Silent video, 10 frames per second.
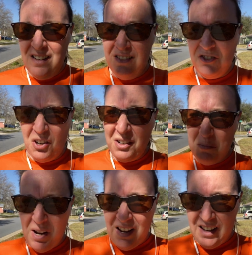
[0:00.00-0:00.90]
dark
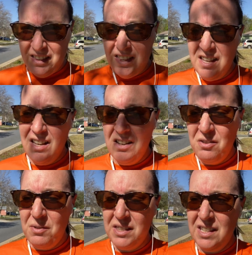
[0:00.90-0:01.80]
path
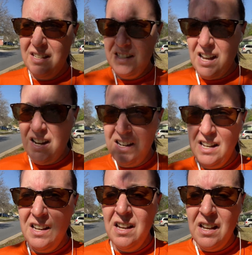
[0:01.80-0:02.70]
with
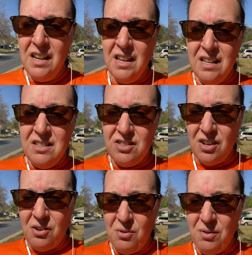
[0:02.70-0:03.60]
anxiety.
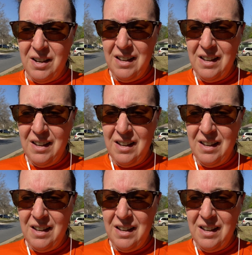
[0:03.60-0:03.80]
So